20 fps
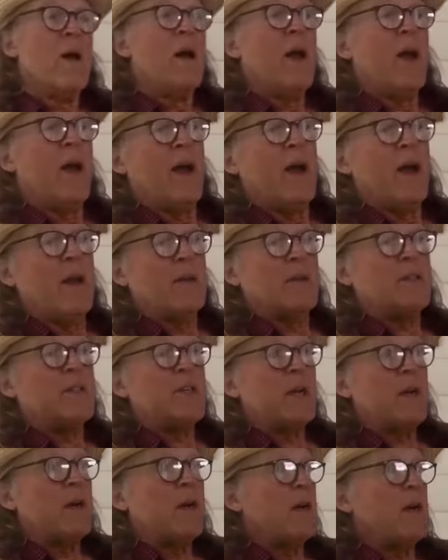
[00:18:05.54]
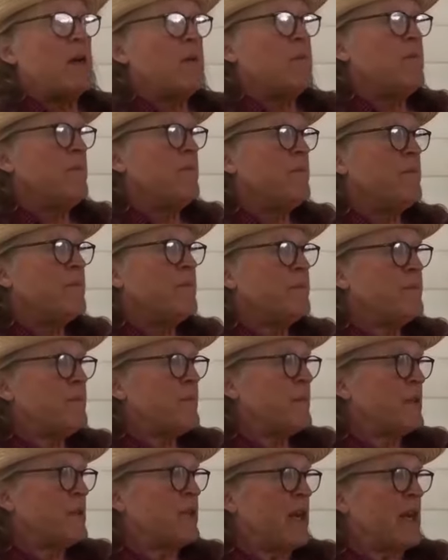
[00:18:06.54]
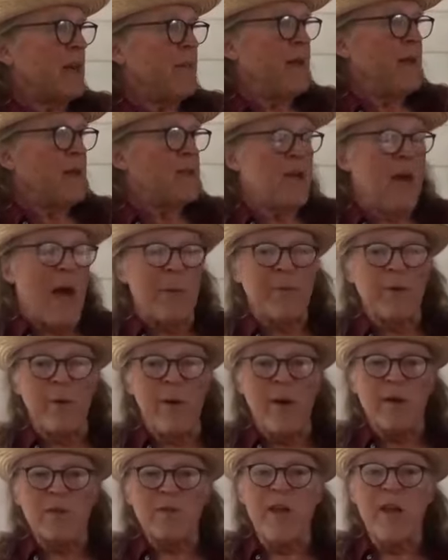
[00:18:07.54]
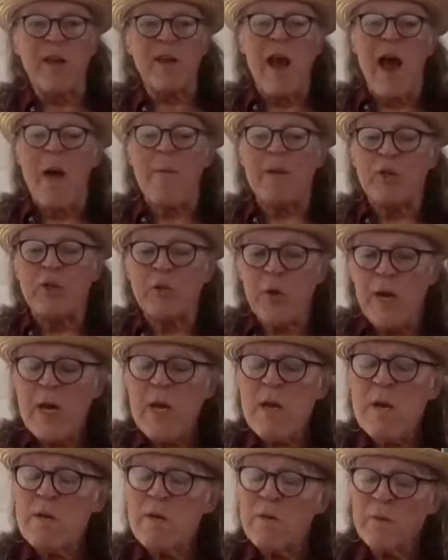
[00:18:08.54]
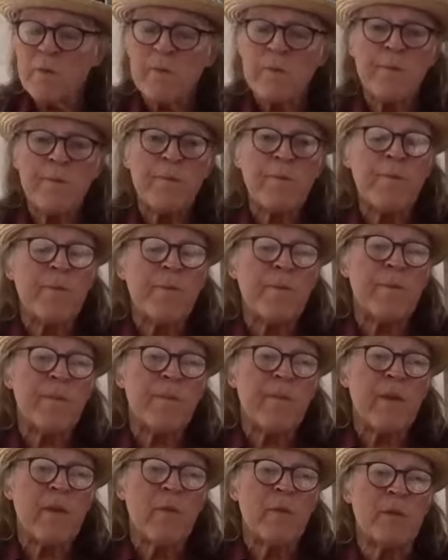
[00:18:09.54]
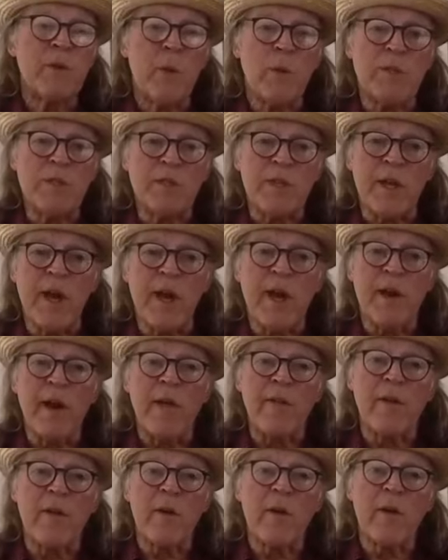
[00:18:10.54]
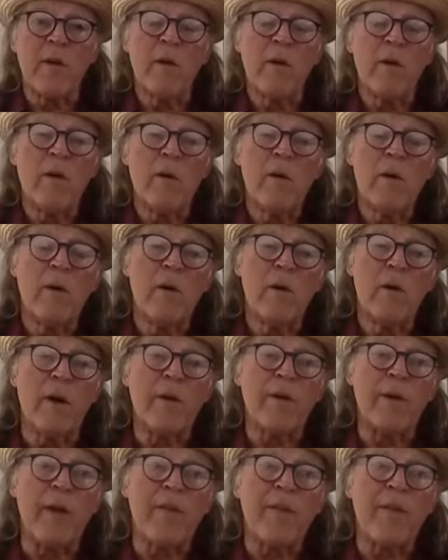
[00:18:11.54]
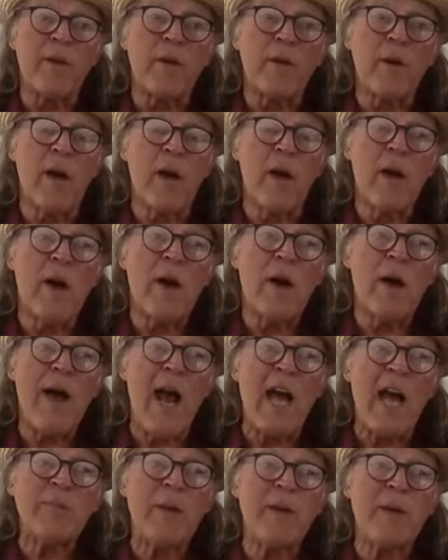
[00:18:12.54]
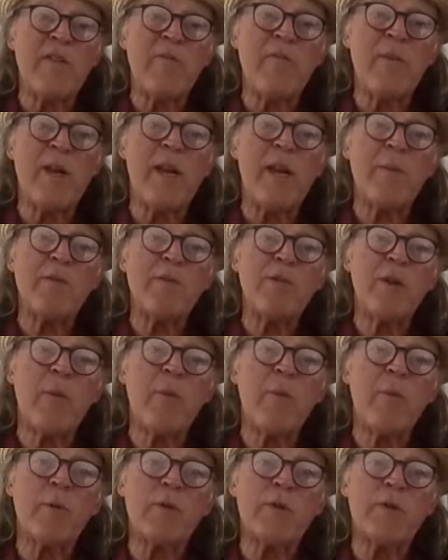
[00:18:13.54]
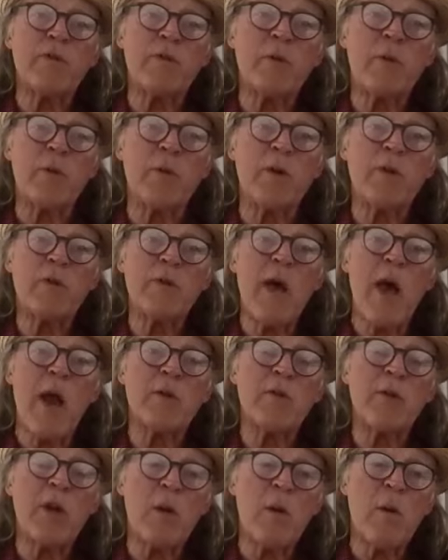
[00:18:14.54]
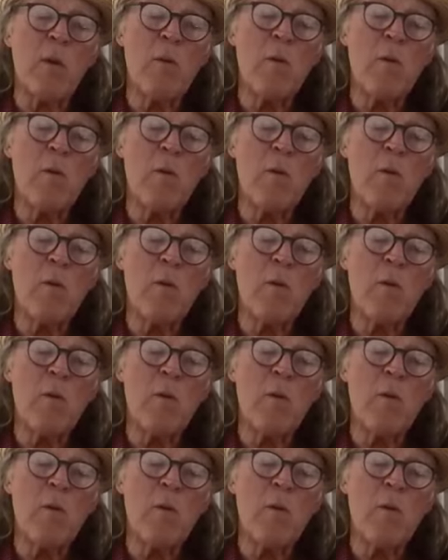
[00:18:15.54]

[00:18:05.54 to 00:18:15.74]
And um, there's going to be a chapter on psychometry, which is another another uh, aspect of mediumship, which is truly astonishing.